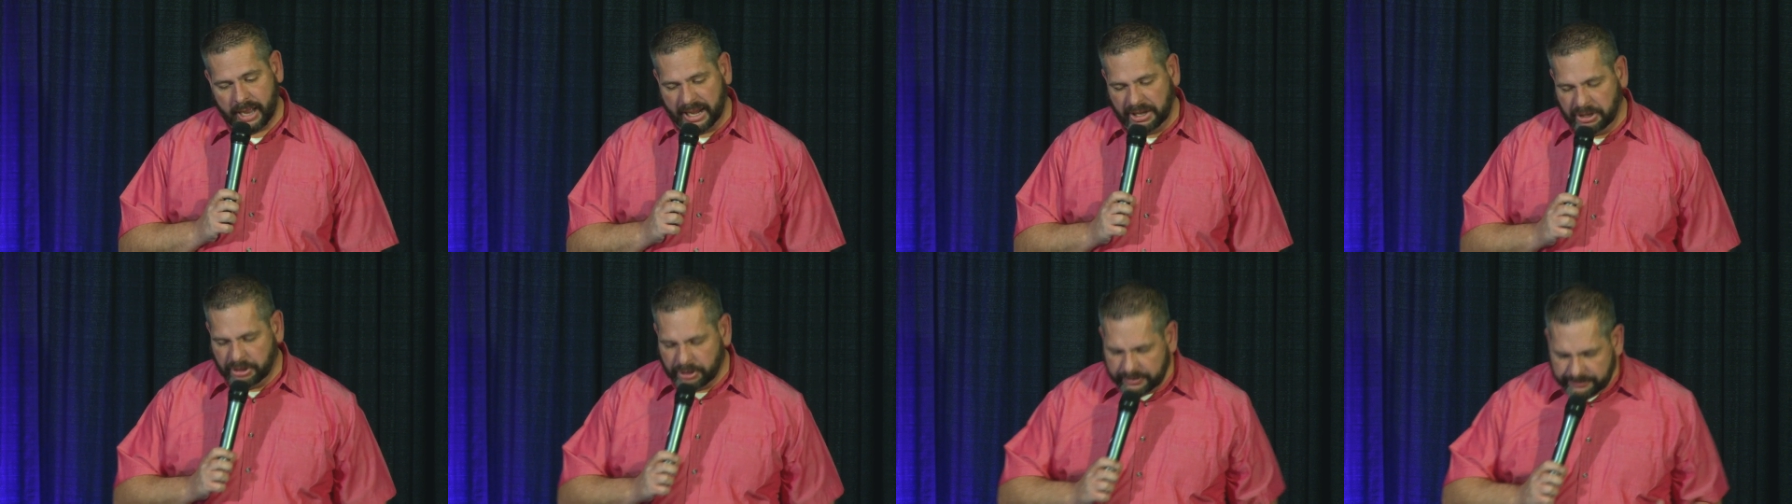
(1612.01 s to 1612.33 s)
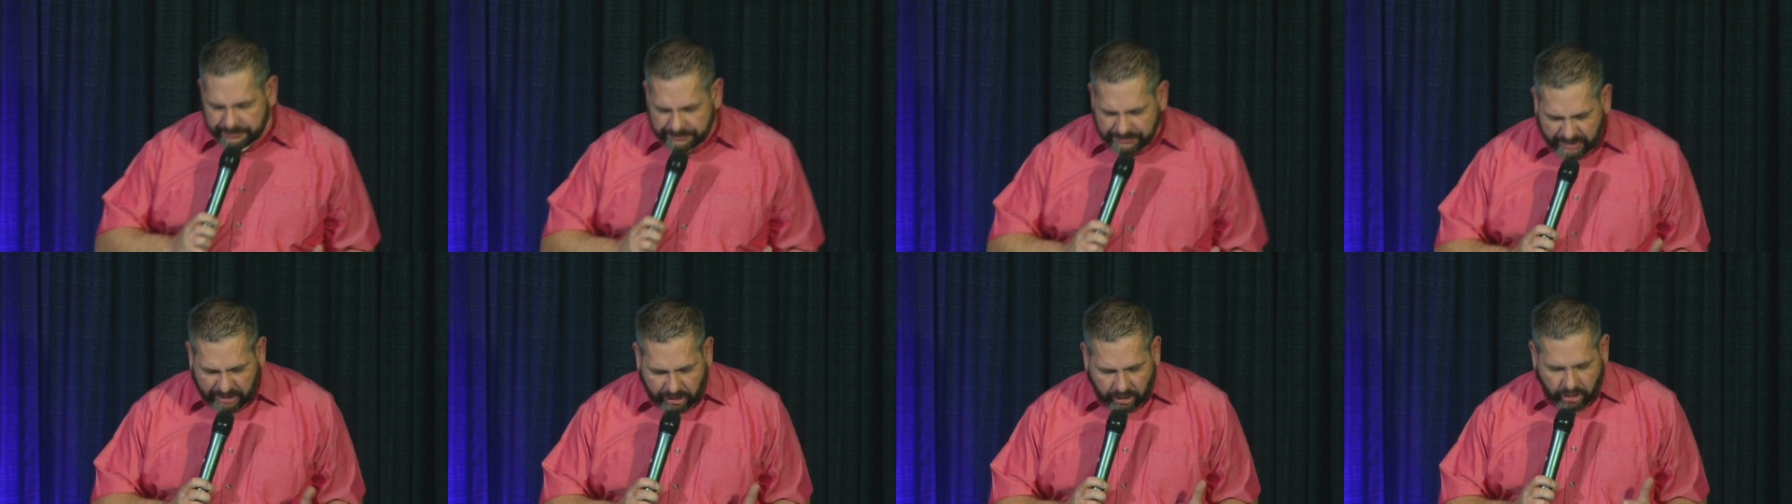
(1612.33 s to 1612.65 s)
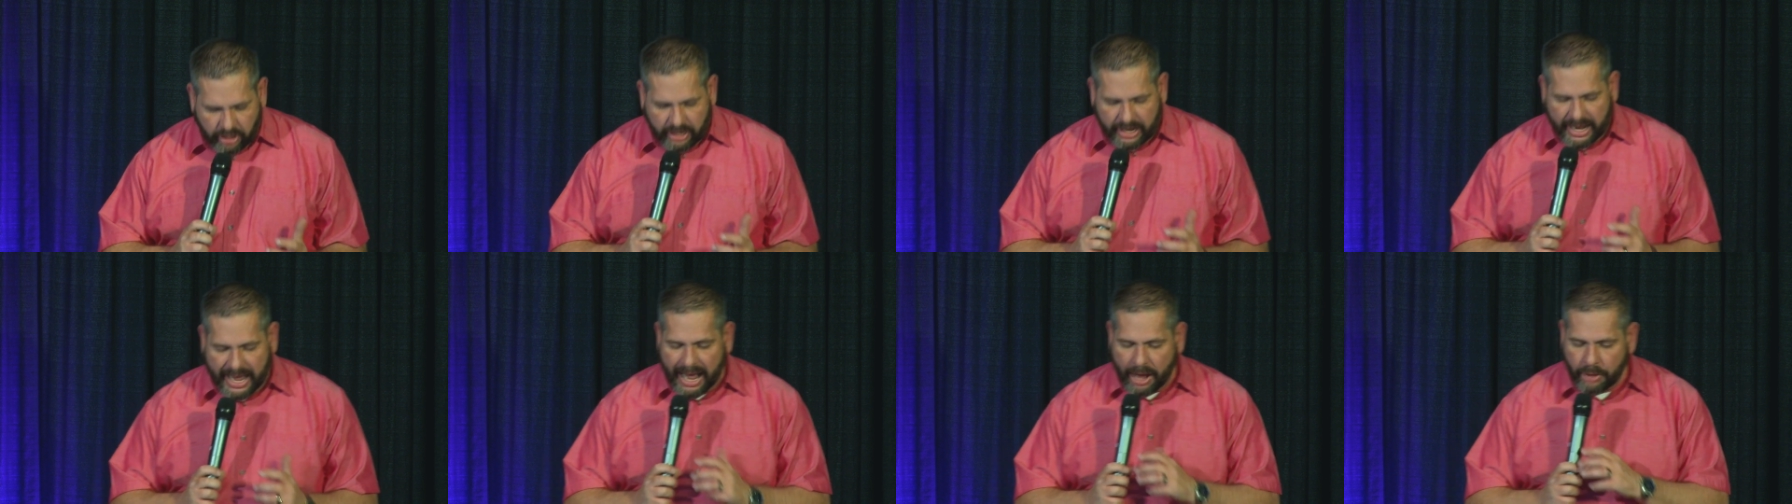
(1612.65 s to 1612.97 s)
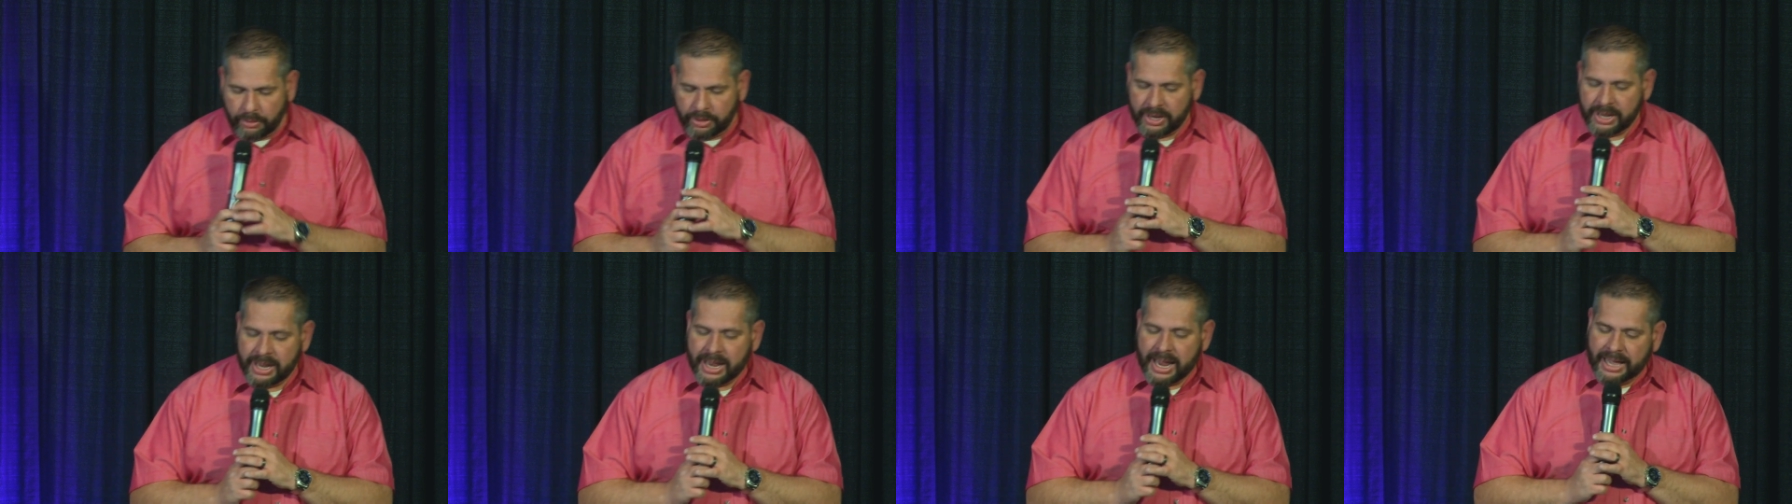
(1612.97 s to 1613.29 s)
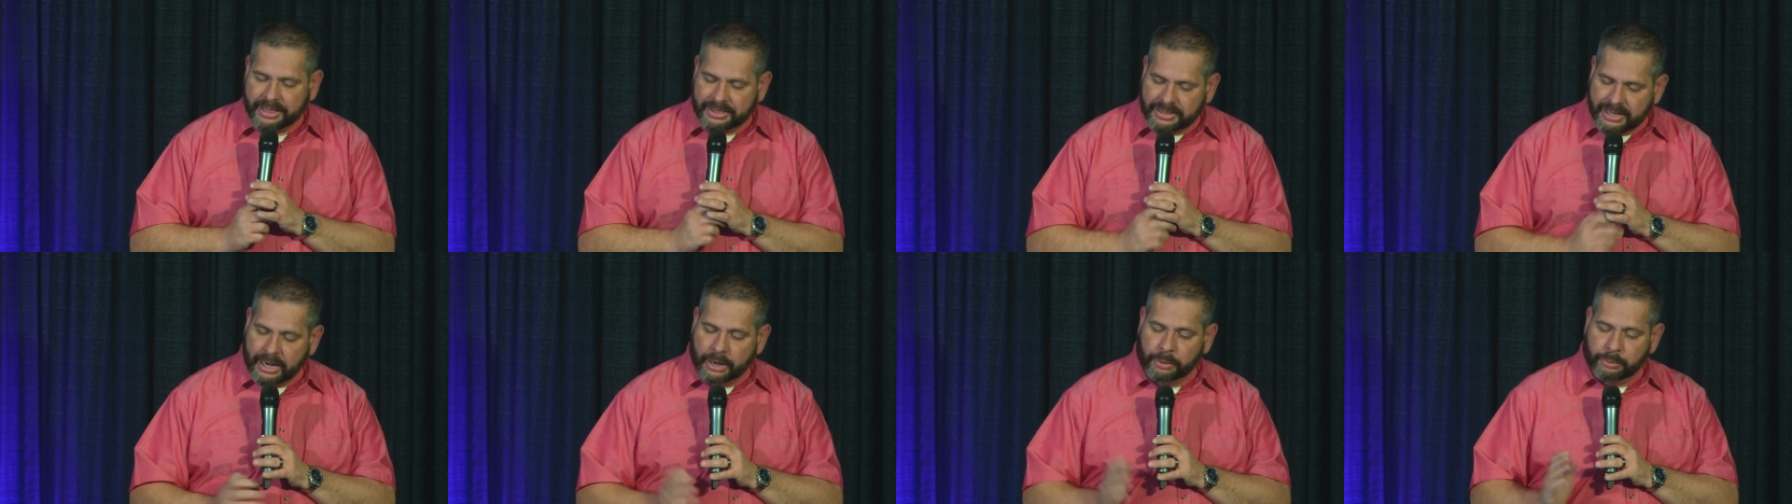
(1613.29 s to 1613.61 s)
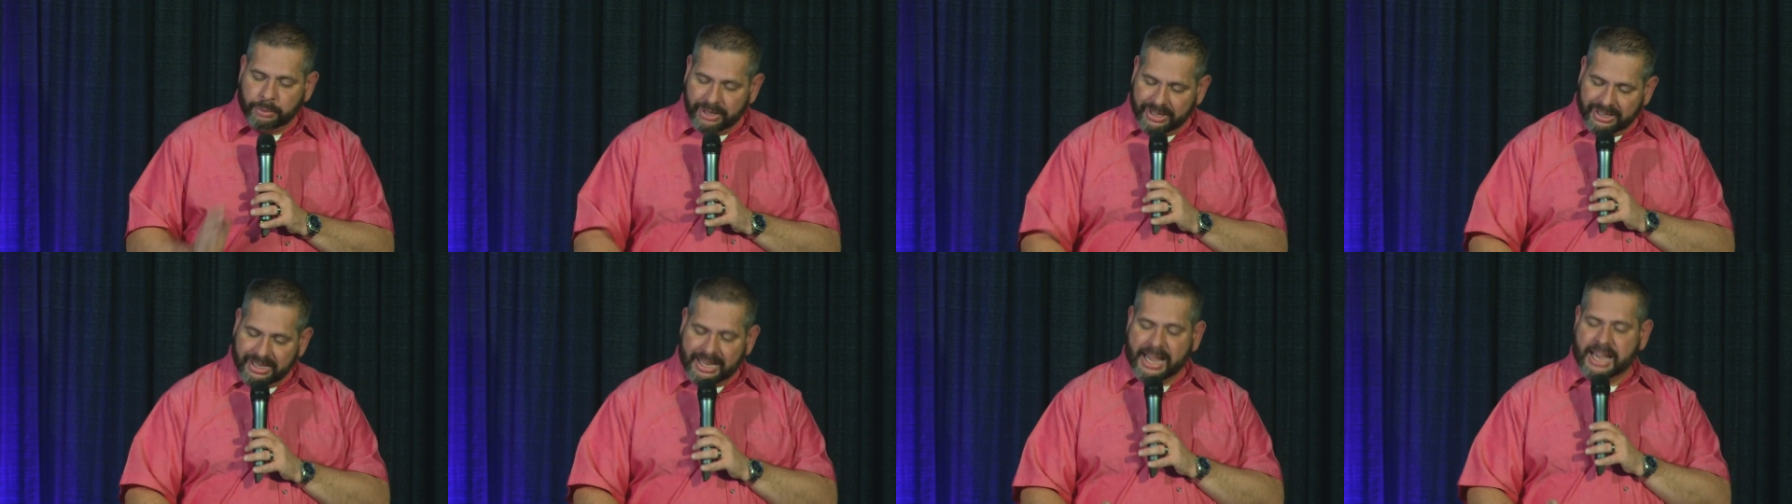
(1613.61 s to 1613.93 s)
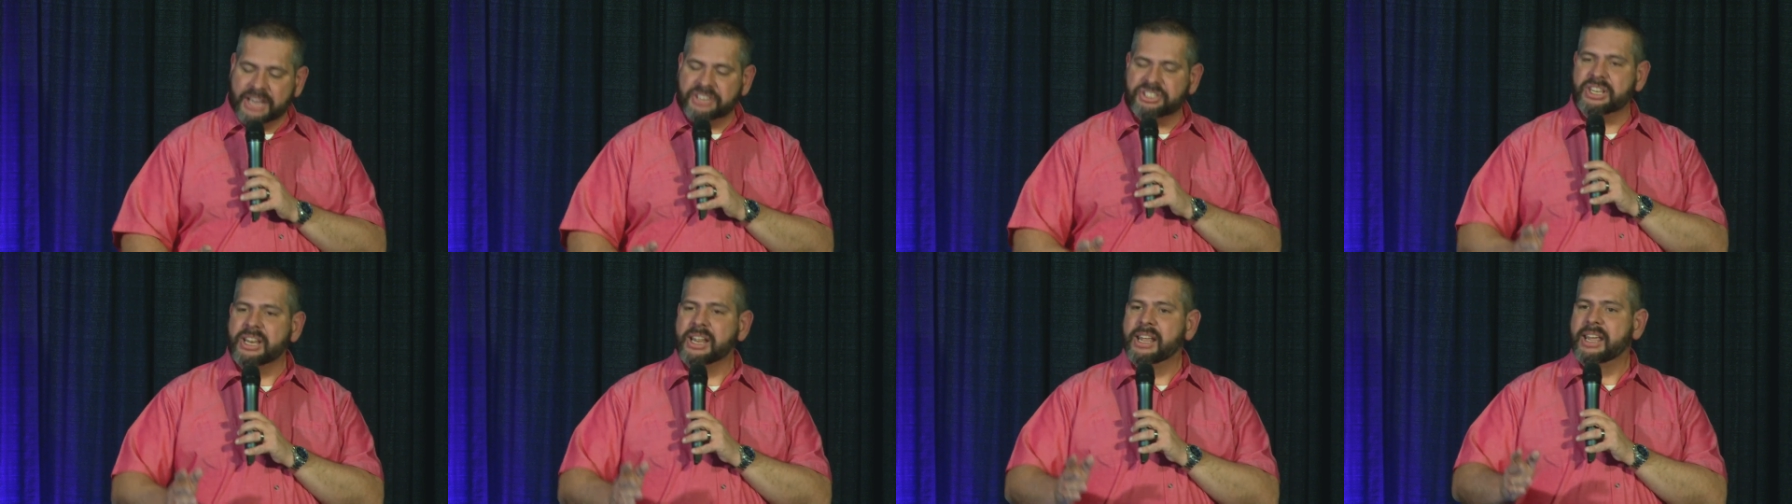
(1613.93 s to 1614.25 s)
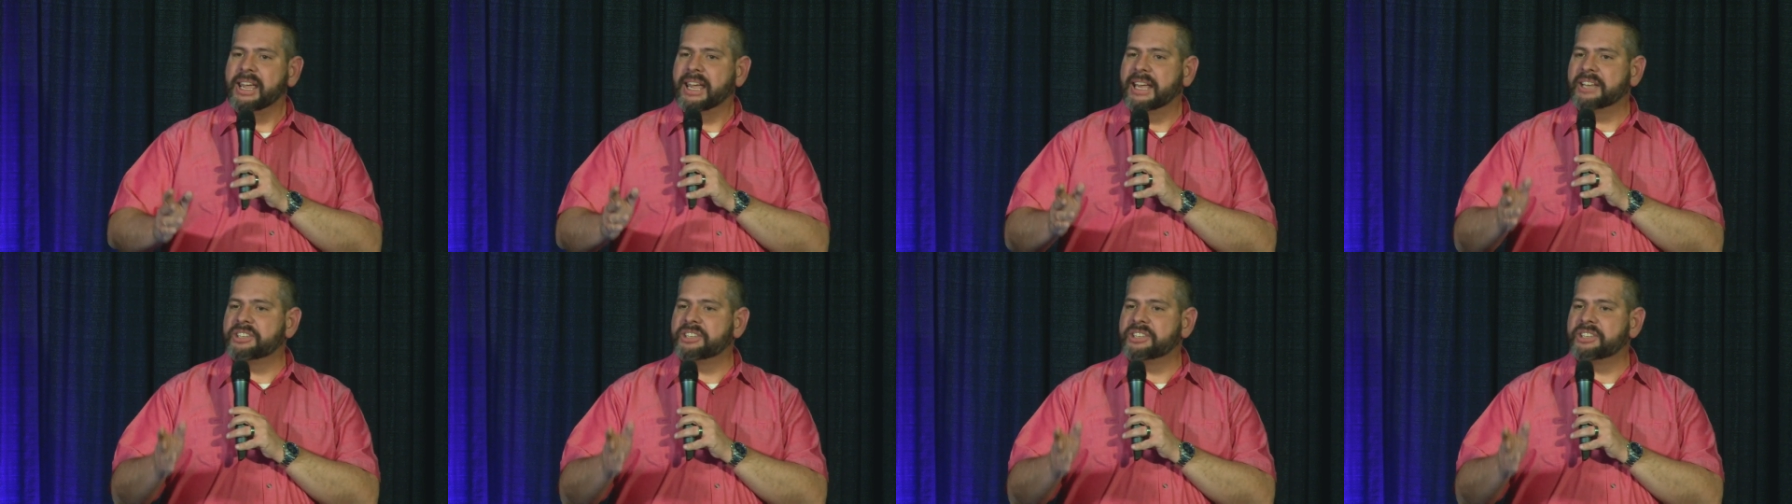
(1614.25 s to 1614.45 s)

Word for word: I couldn't figure it out. And then I realized